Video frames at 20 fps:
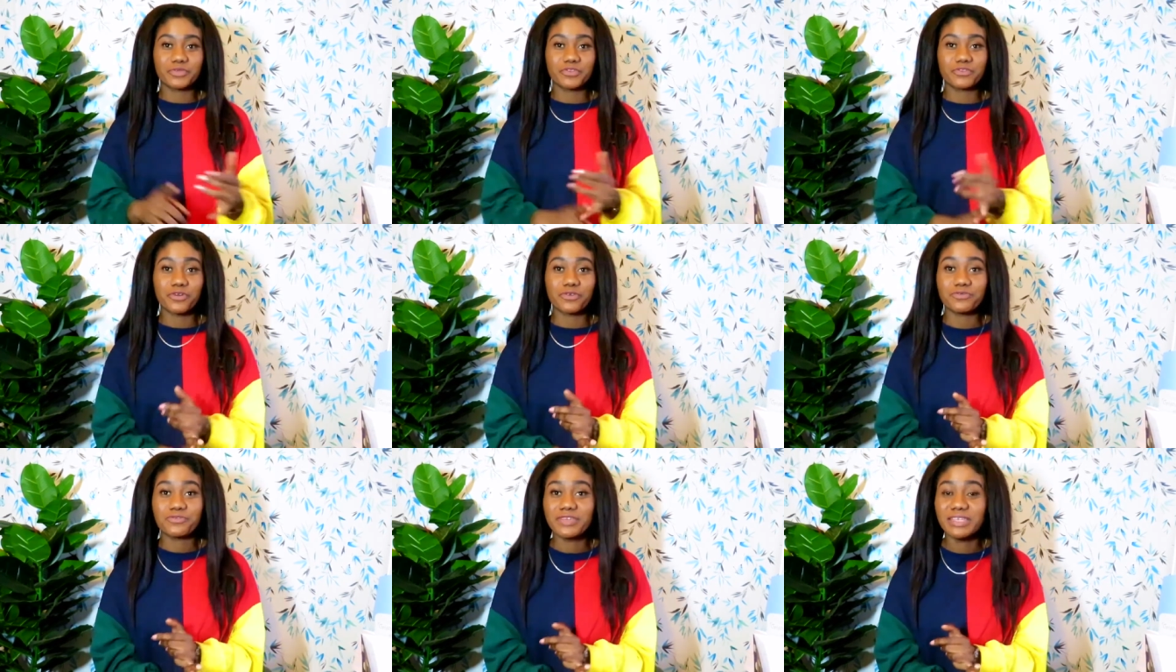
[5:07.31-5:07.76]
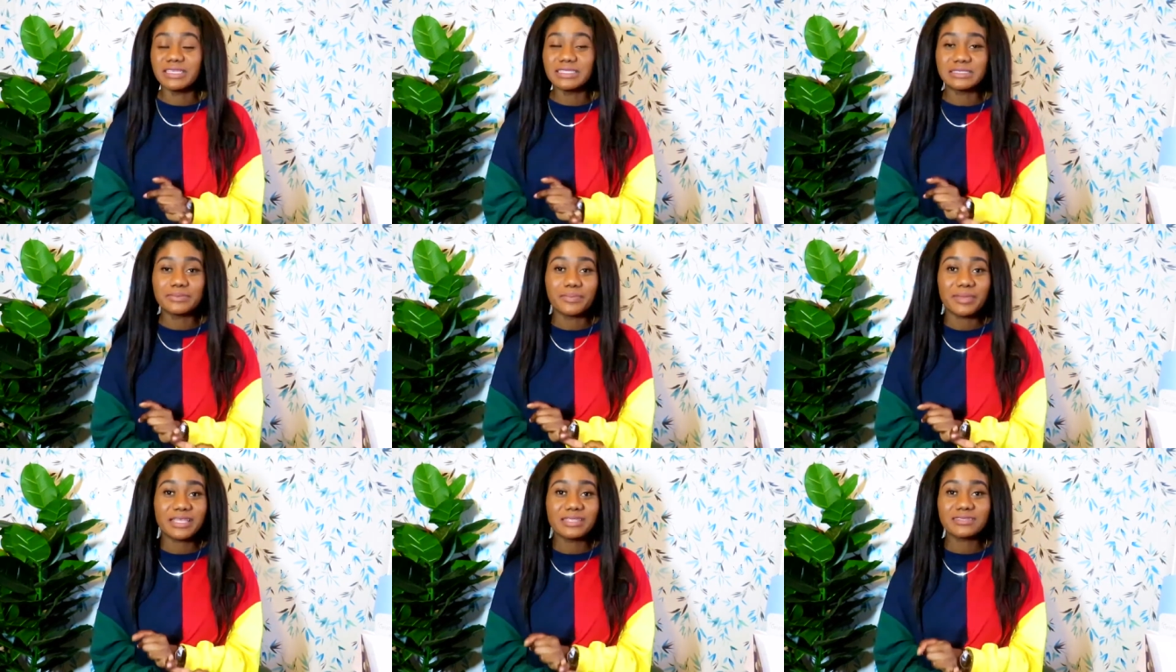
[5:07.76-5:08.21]
forfeit
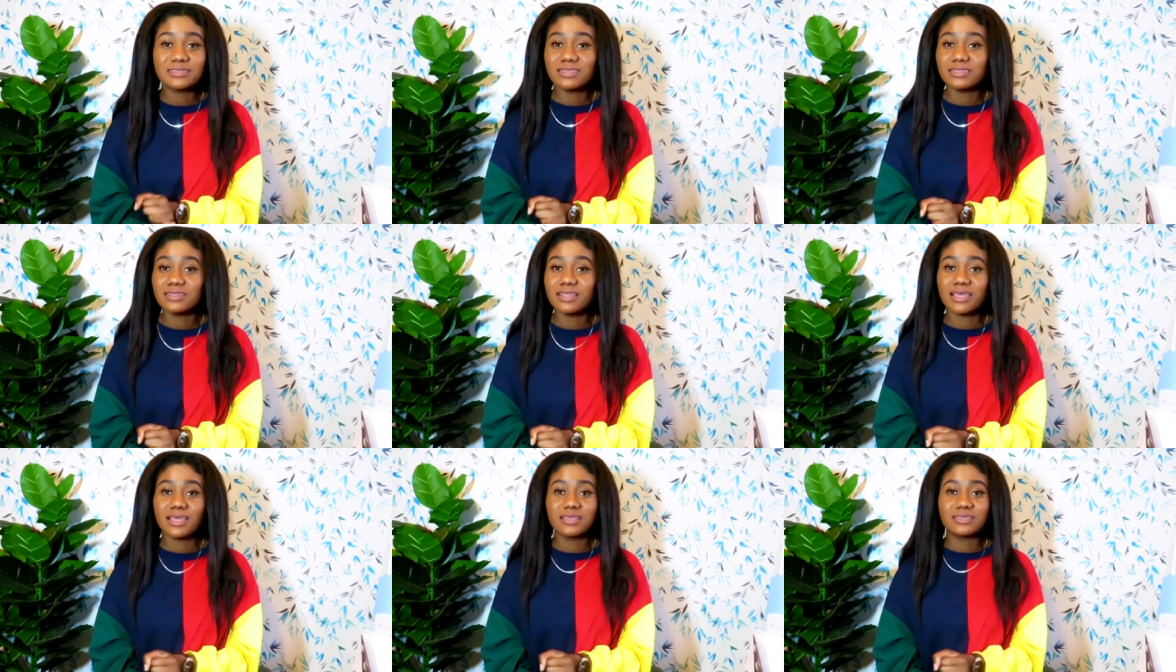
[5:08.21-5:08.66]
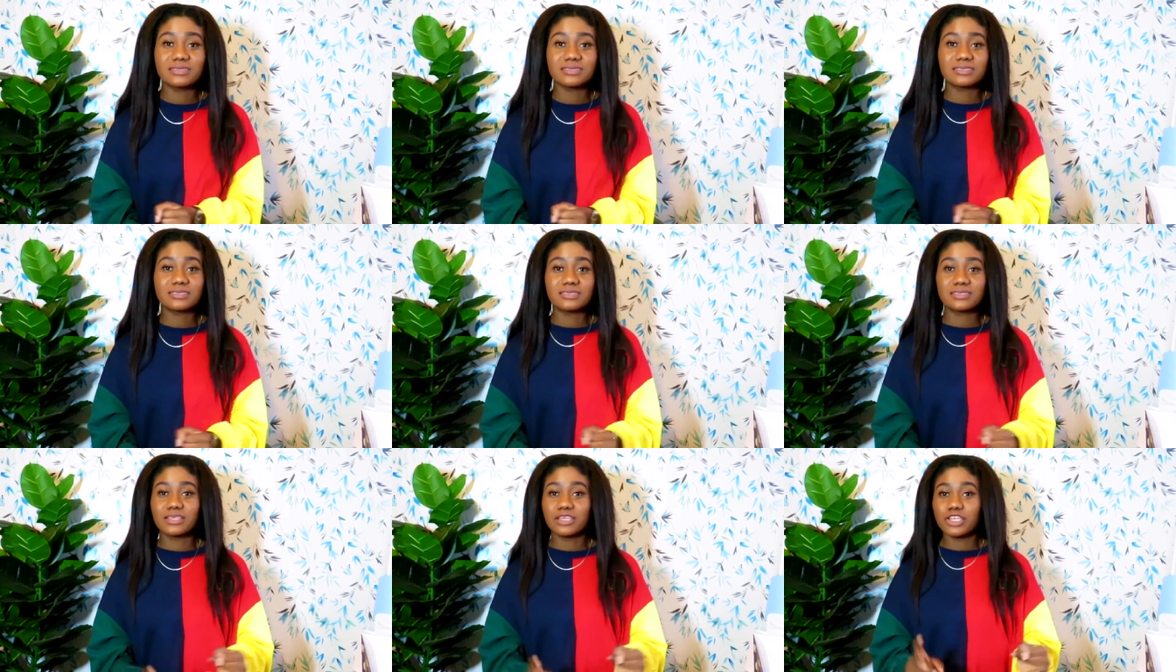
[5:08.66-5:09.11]

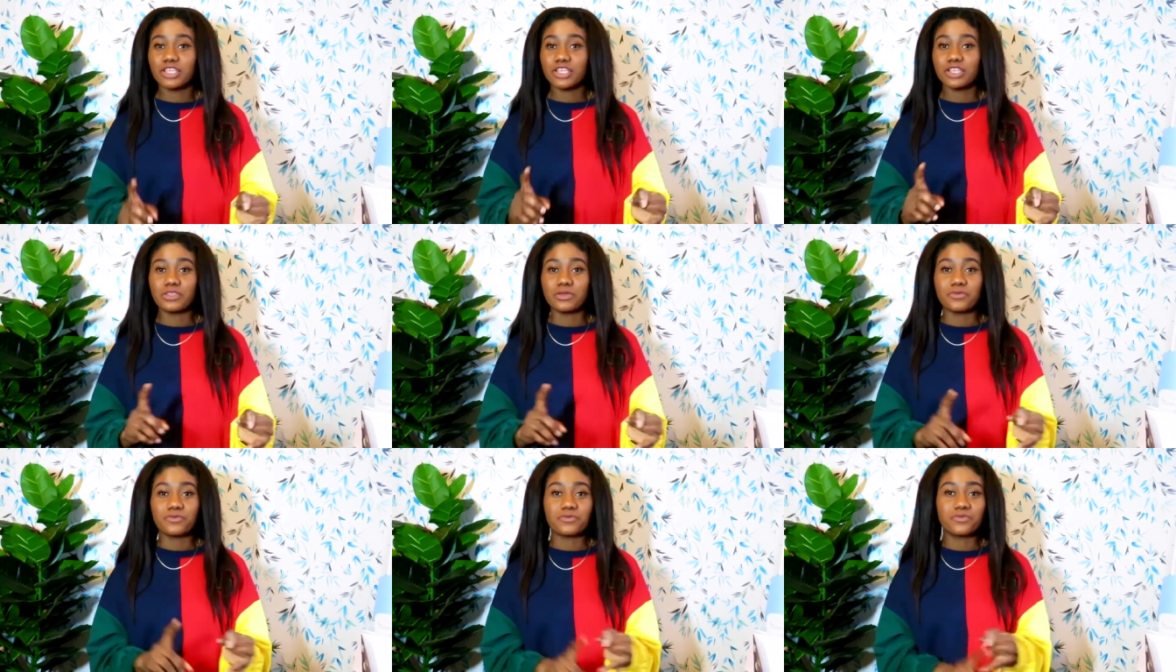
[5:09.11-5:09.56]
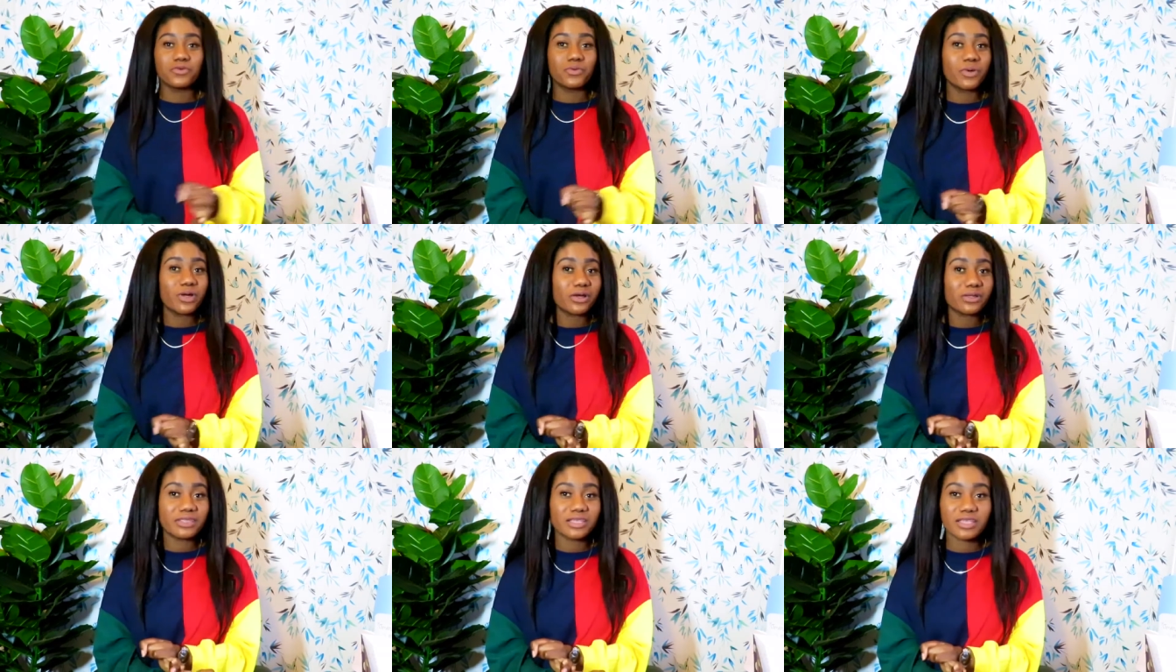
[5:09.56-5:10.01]
maintenance, you don't
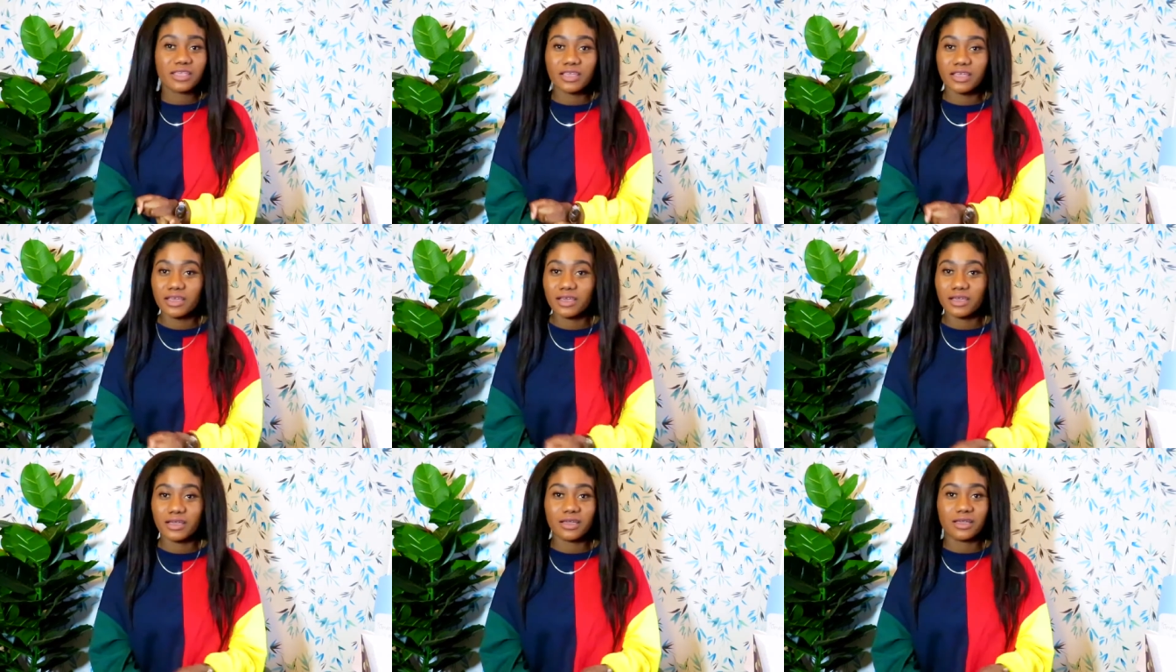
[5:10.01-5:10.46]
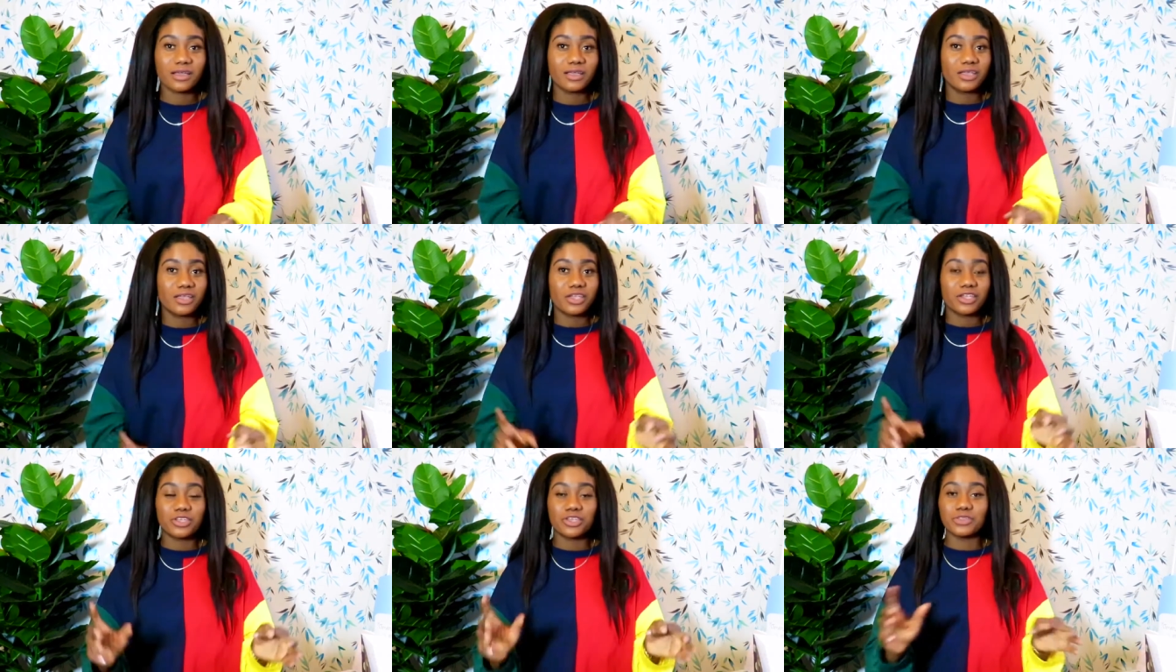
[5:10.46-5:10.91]
fuel the car,
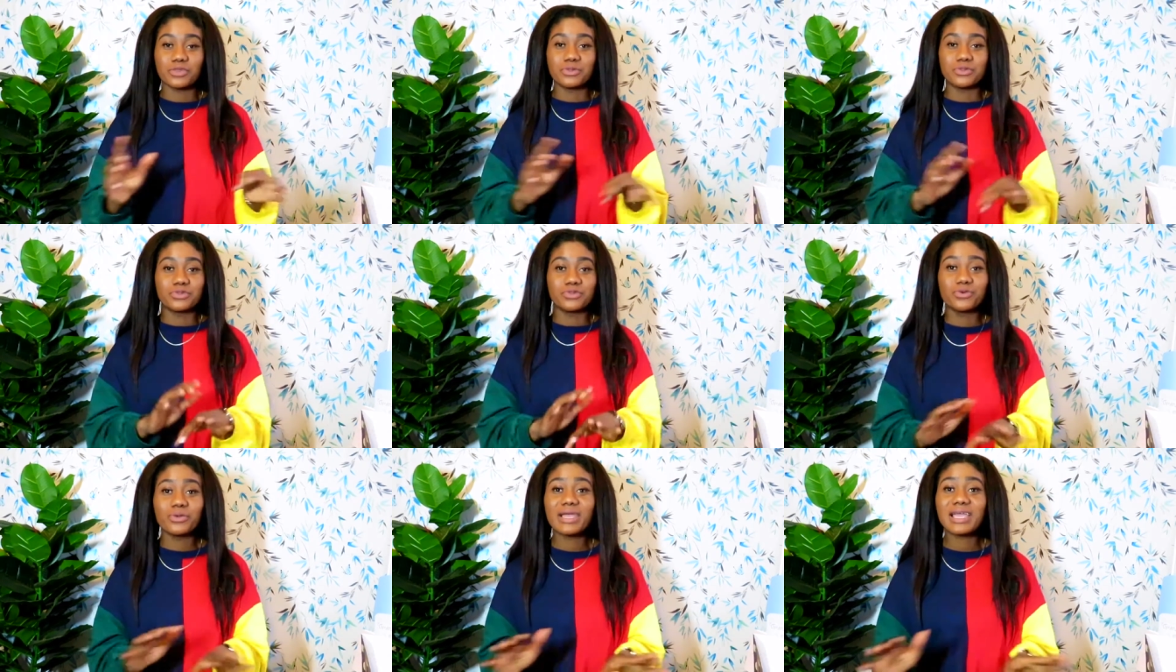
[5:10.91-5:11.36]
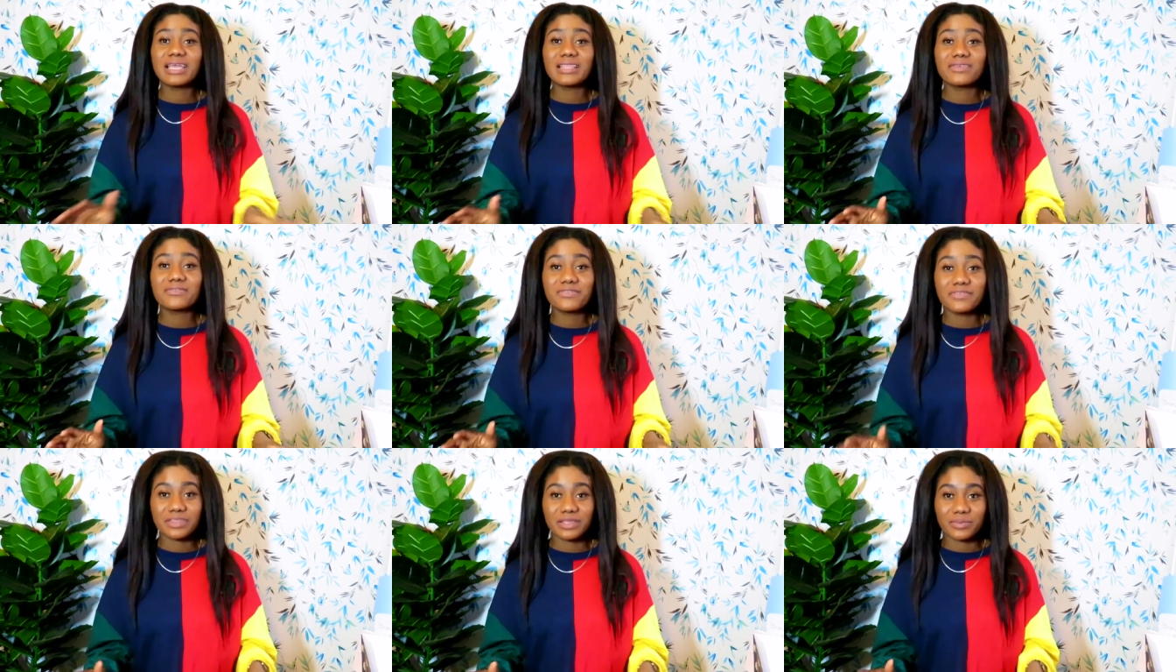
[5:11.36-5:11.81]
you don't do
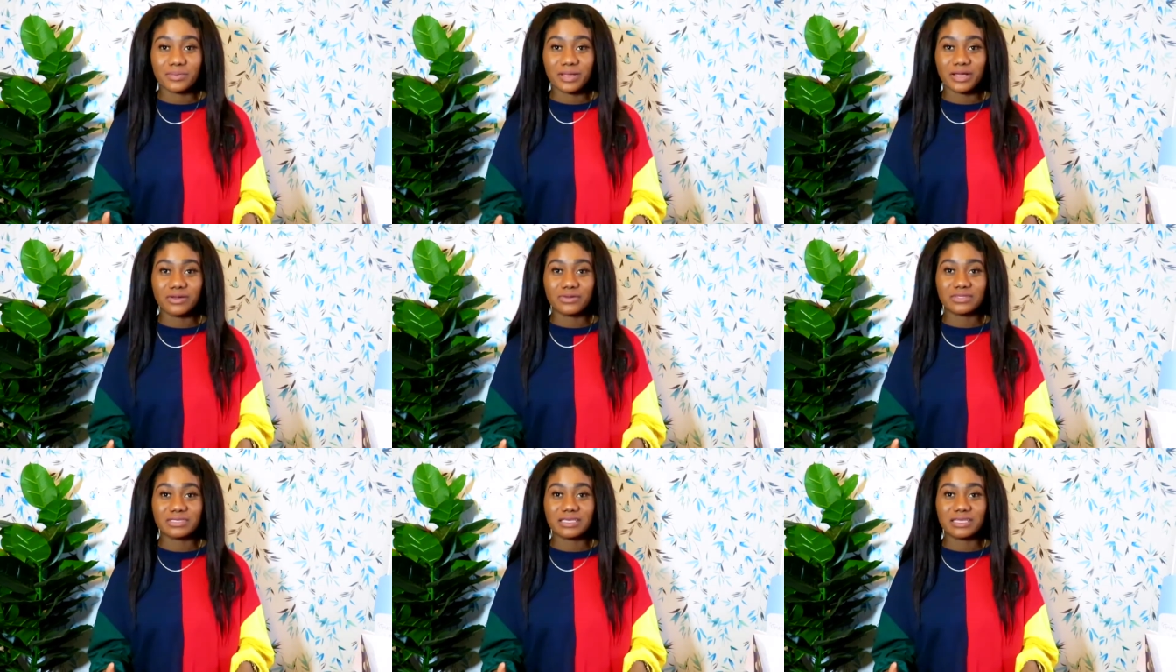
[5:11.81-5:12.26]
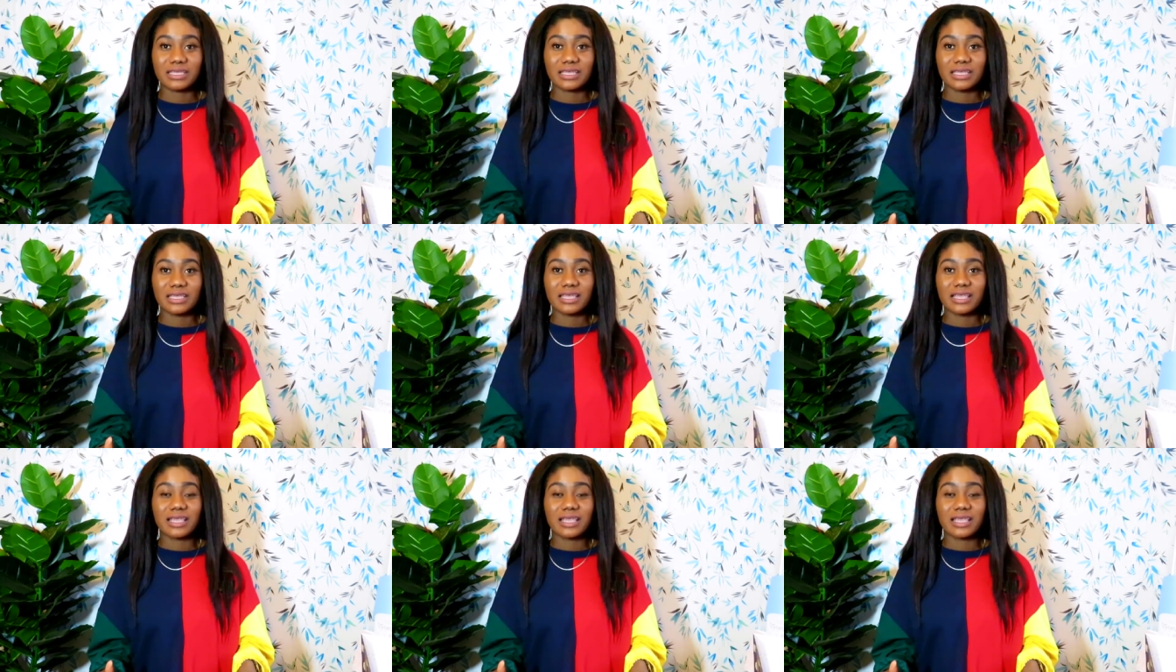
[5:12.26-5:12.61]
anything about it,